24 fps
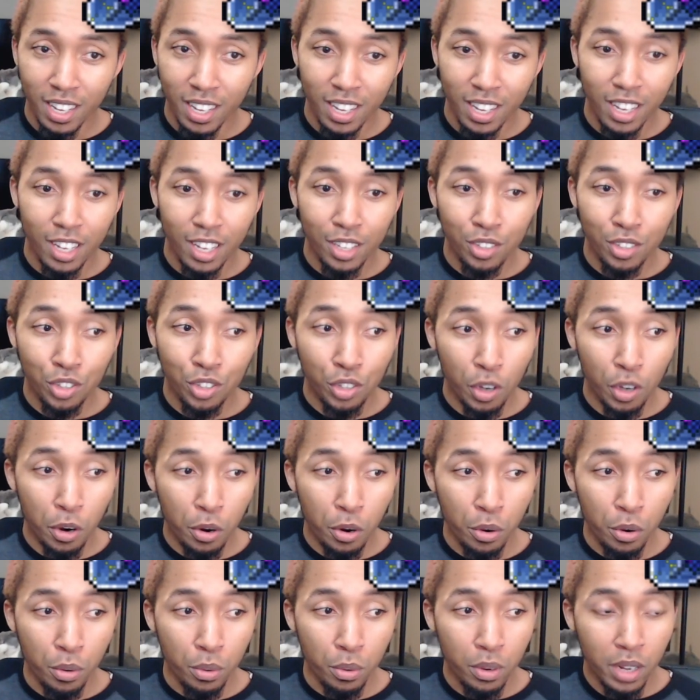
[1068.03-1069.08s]

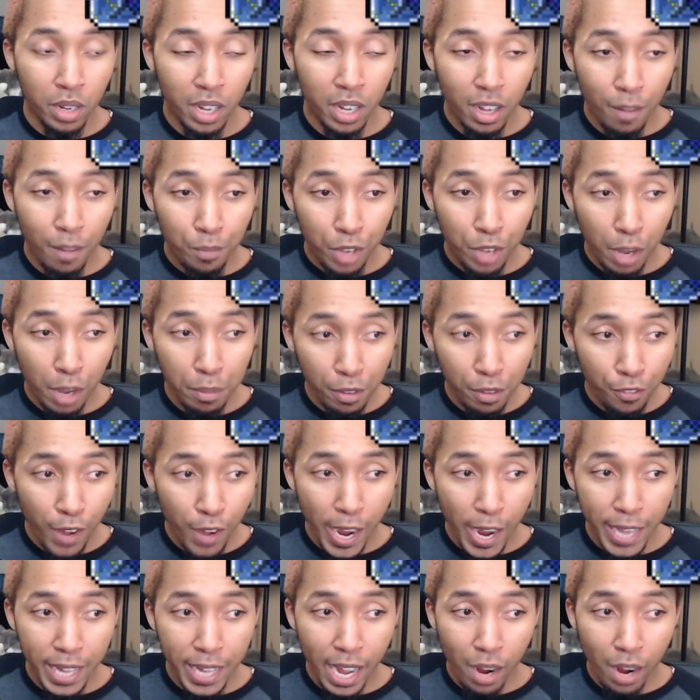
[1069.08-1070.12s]
So, come to
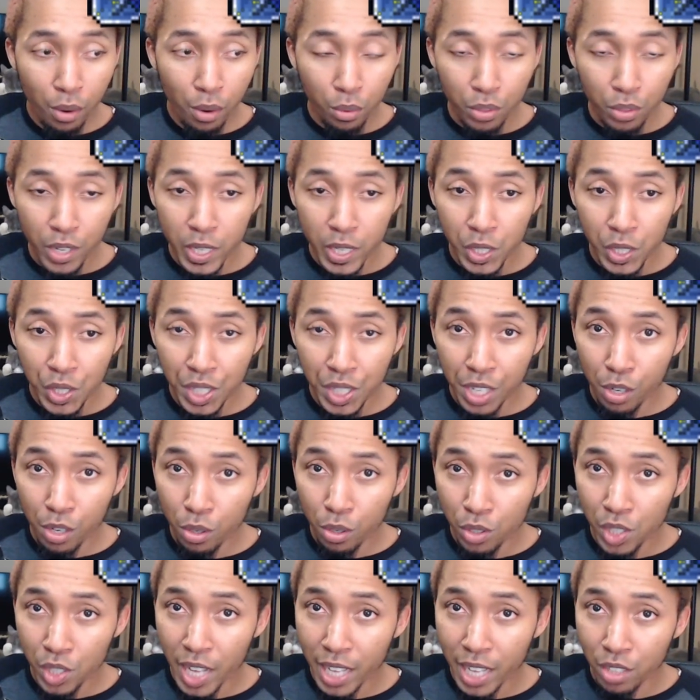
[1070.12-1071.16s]
find out, there's
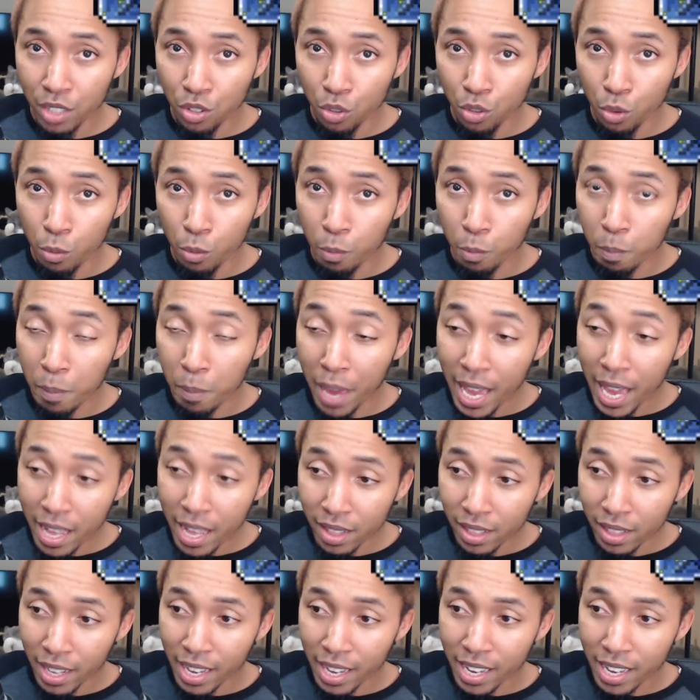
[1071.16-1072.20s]
skills that do
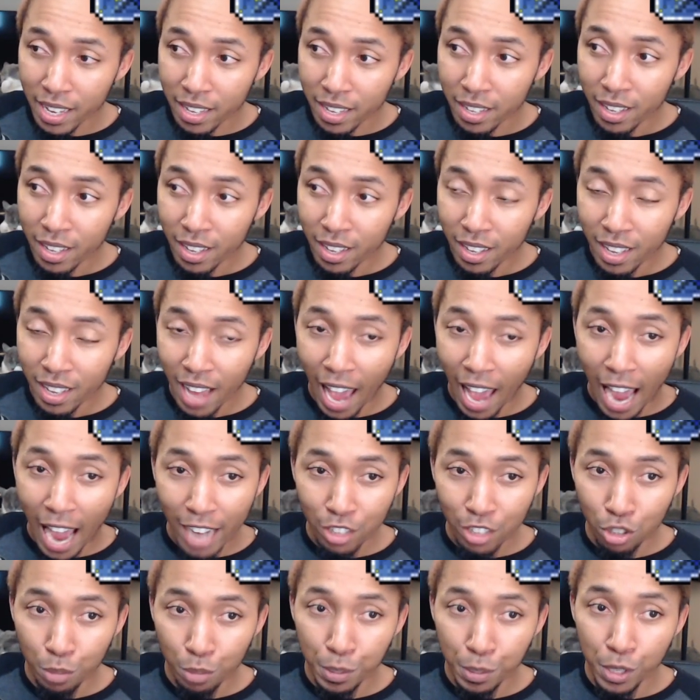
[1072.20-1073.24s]
melee
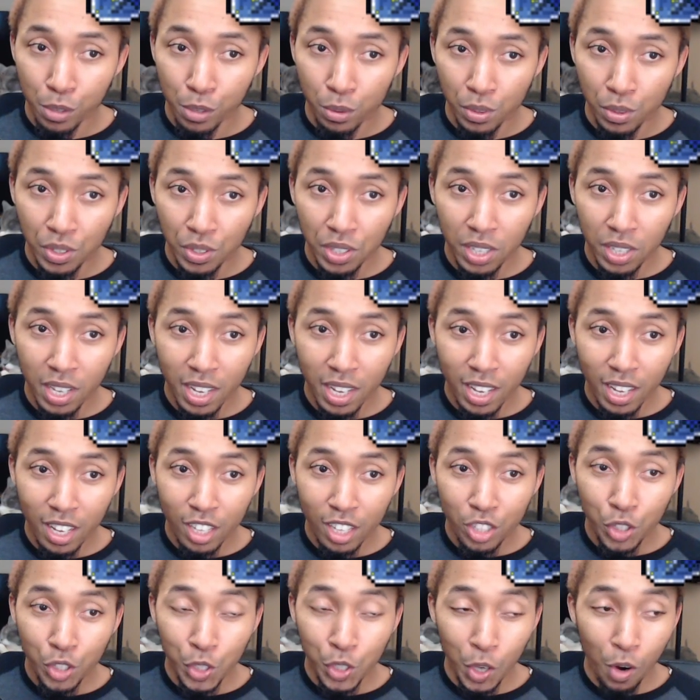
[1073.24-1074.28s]
attributes.
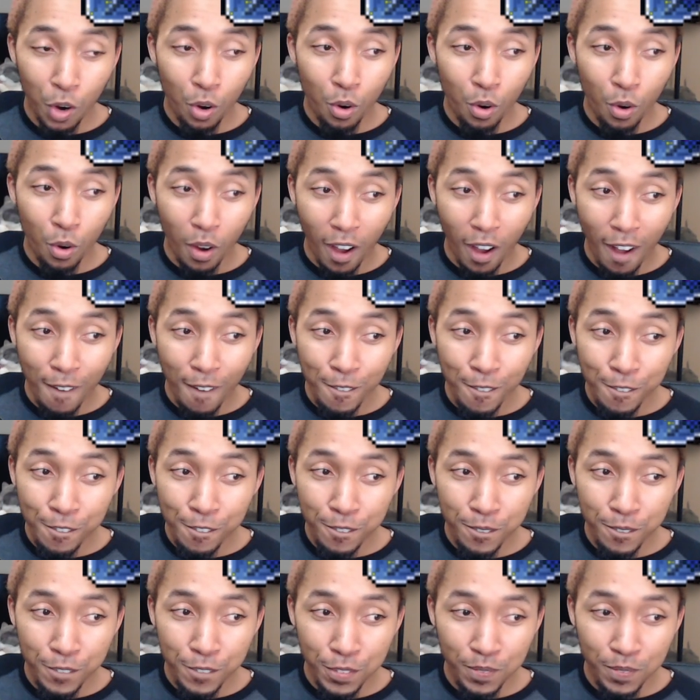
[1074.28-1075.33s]
So a
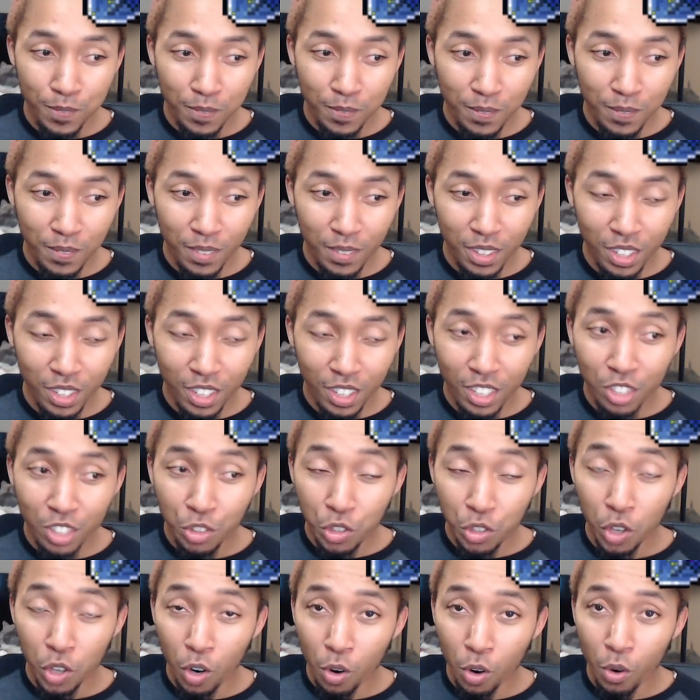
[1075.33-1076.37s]

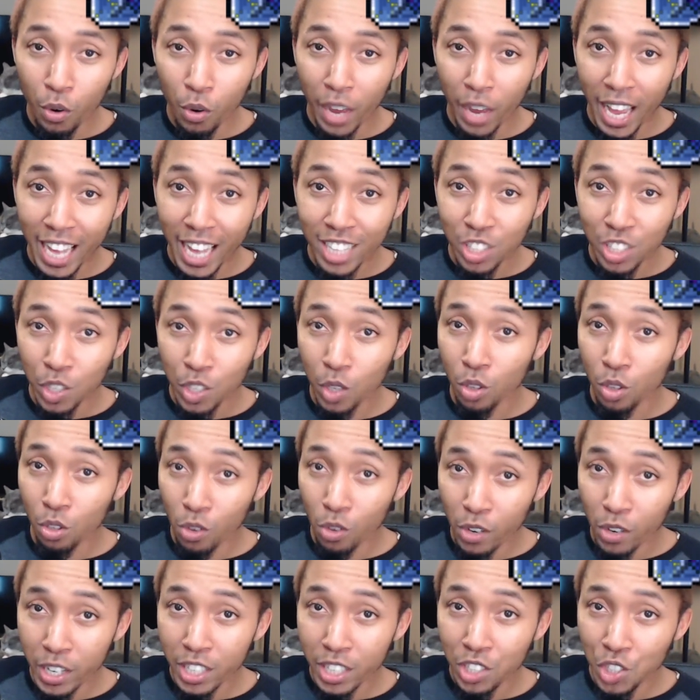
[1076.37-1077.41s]

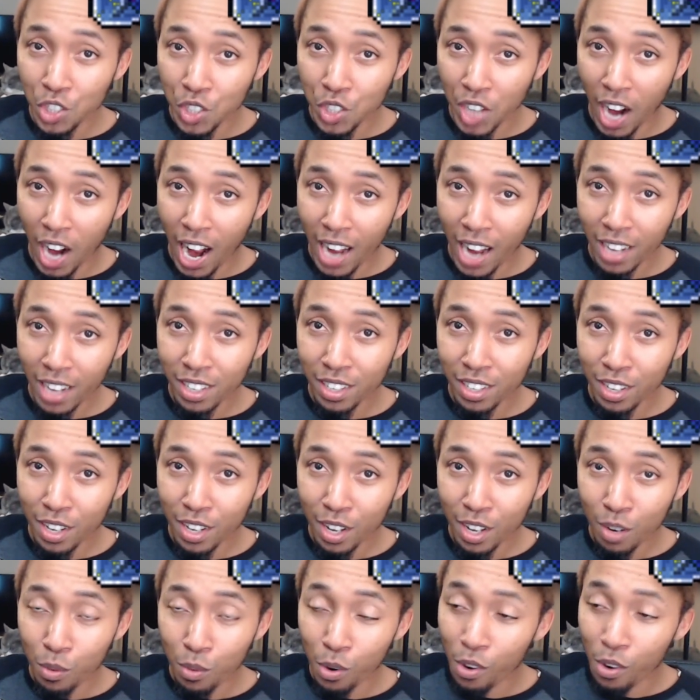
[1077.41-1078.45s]
Telluric Shock
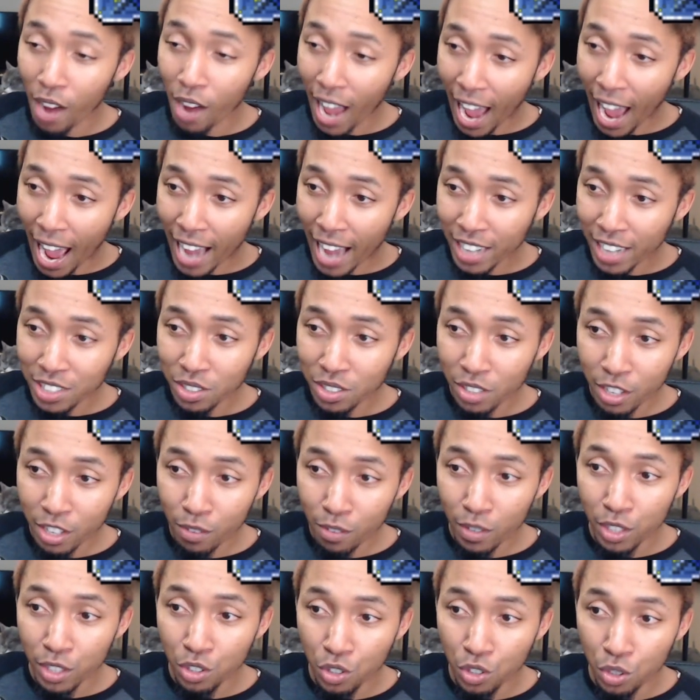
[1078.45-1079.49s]
will actually
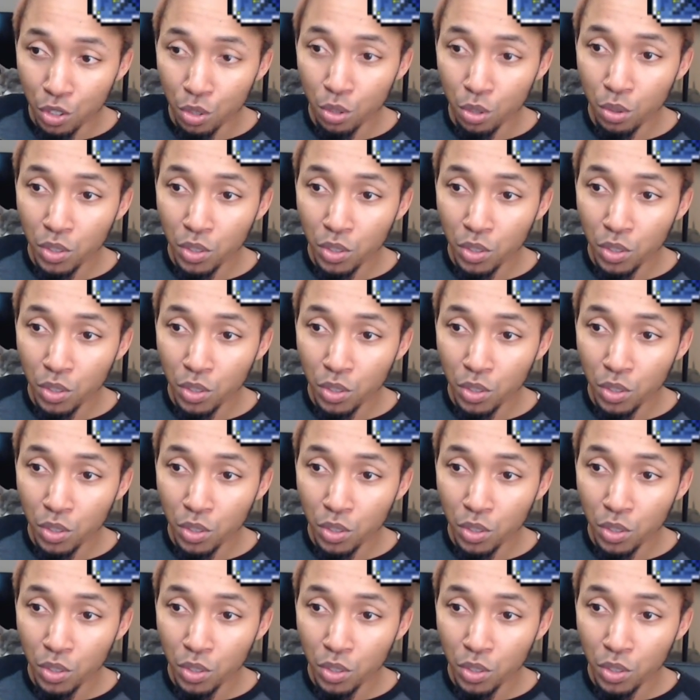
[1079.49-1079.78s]
reduce